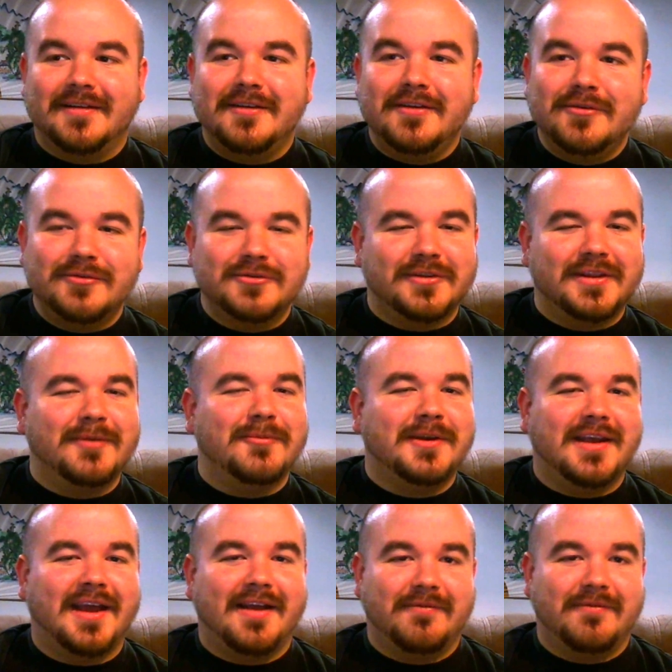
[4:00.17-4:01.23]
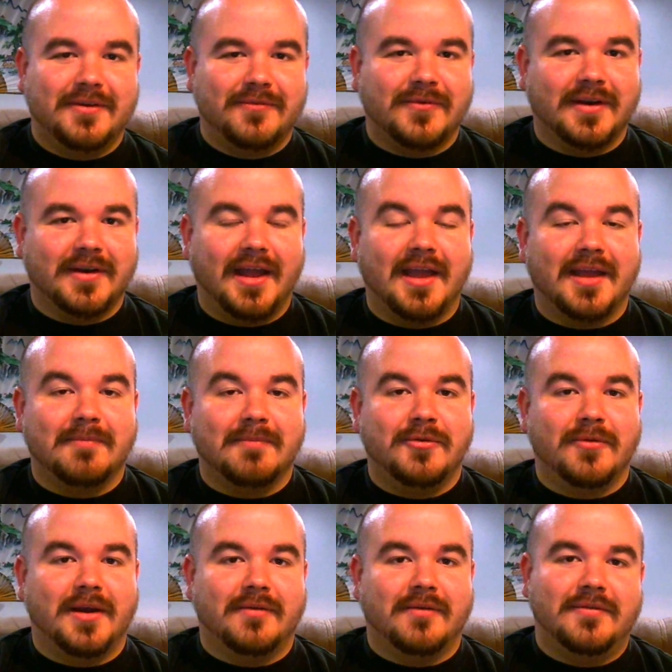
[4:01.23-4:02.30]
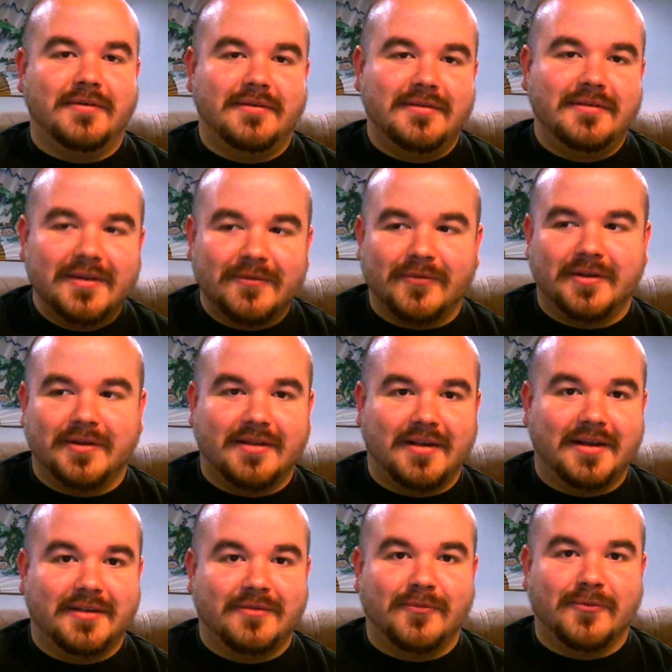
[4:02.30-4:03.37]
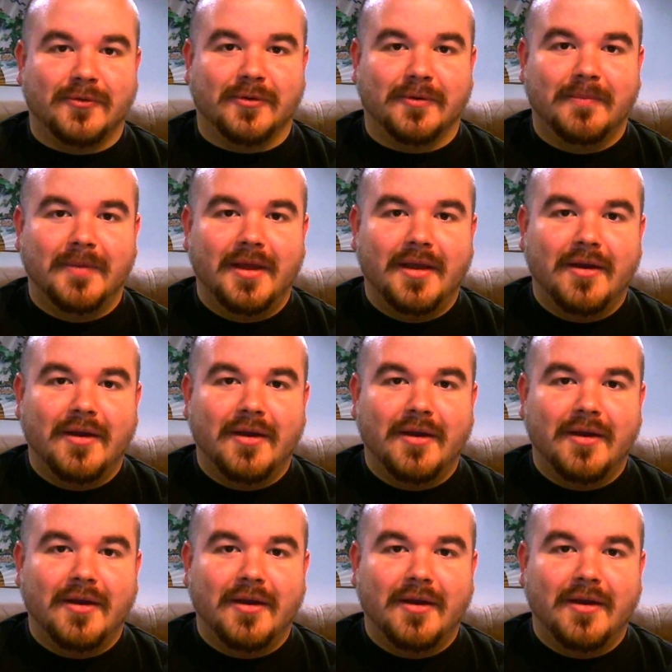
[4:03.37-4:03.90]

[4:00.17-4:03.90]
Usually when you have different games, you have different sites for them.